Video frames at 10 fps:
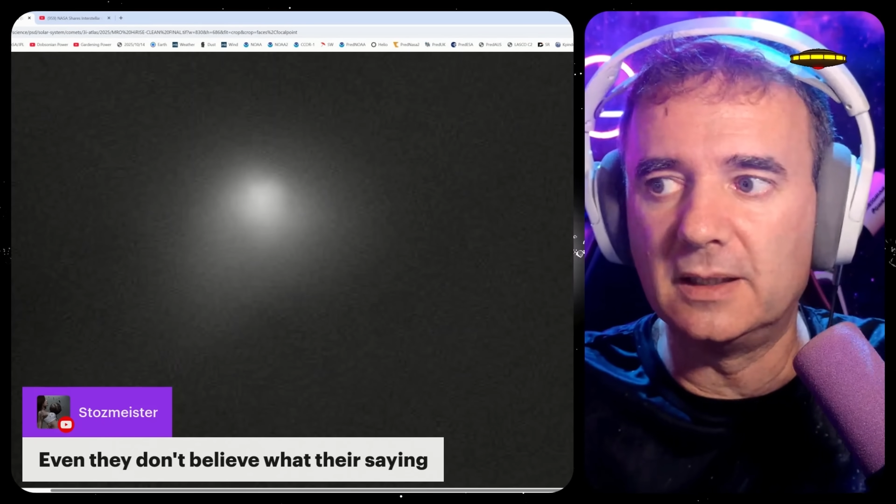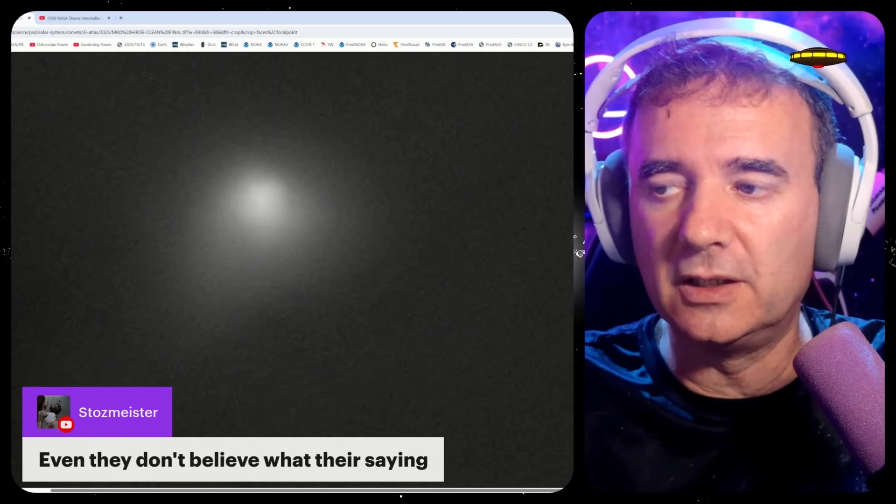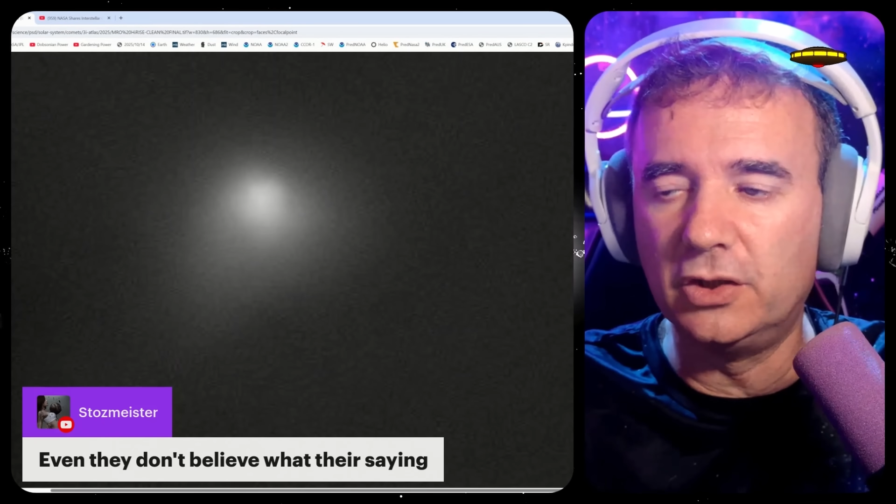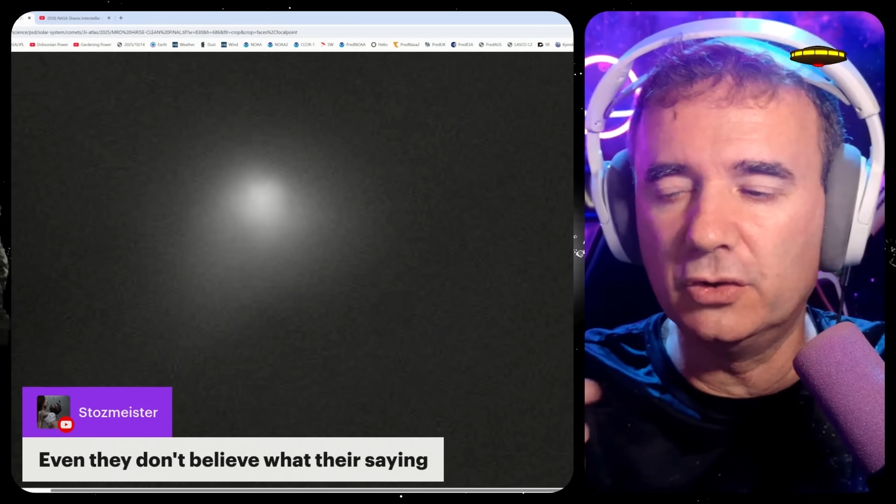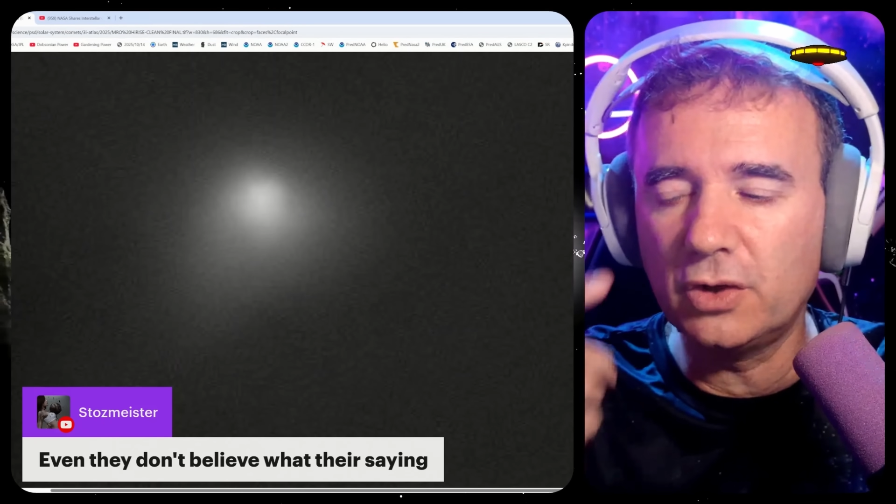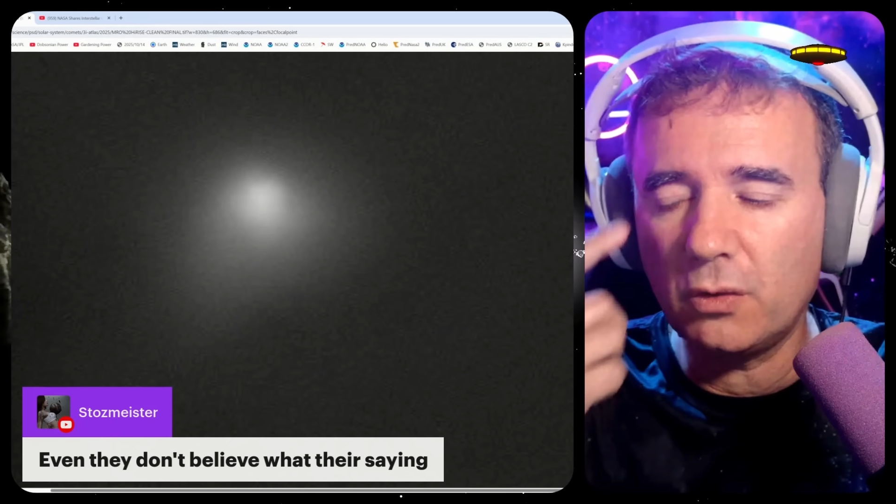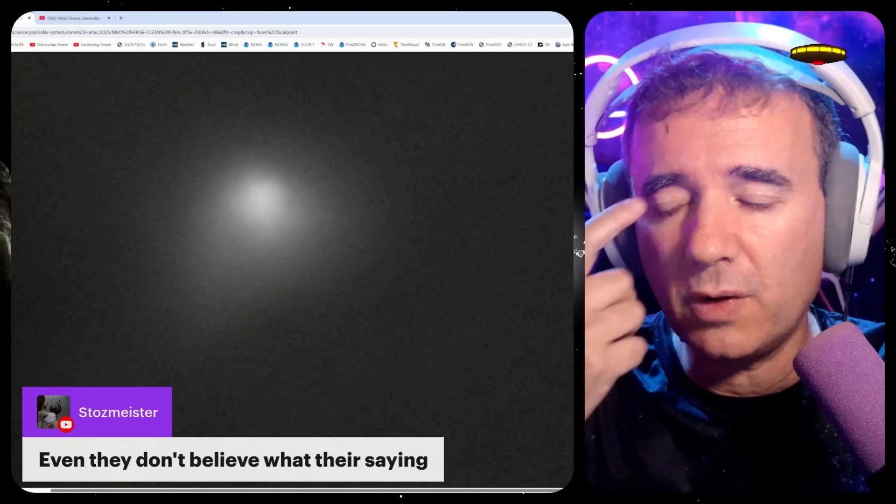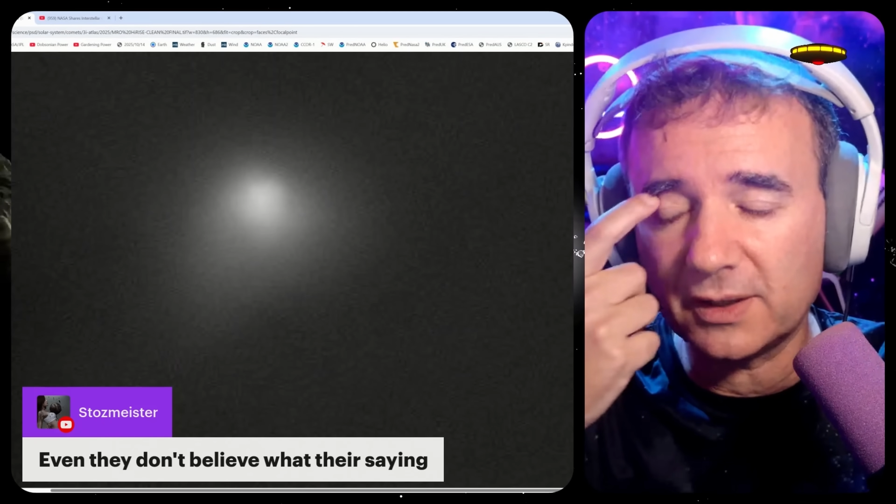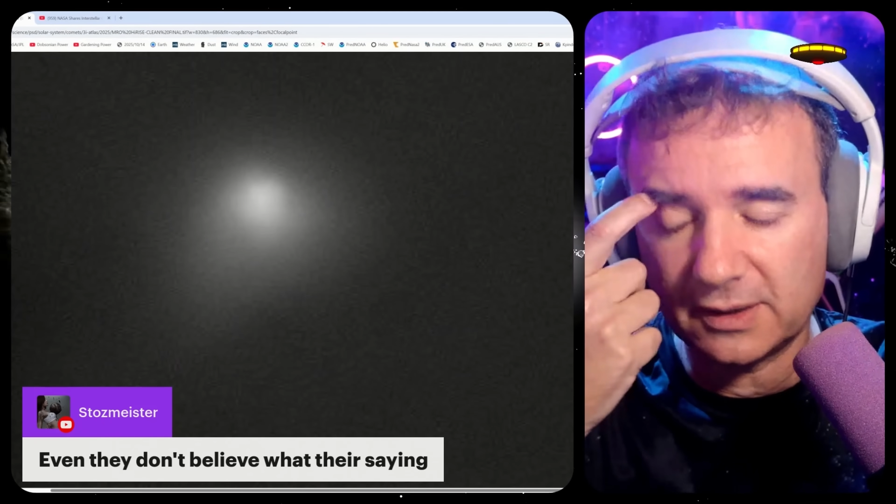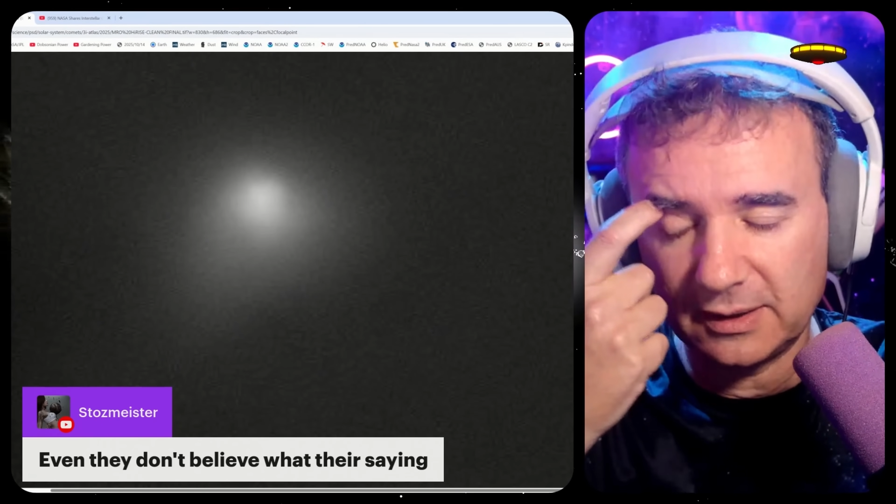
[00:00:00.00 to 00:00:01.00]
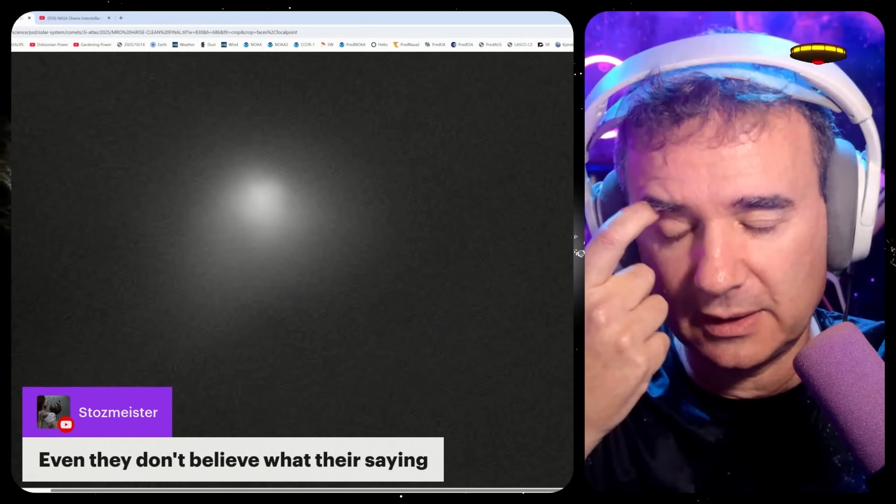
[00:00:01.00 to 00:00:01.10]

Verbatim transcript: You know what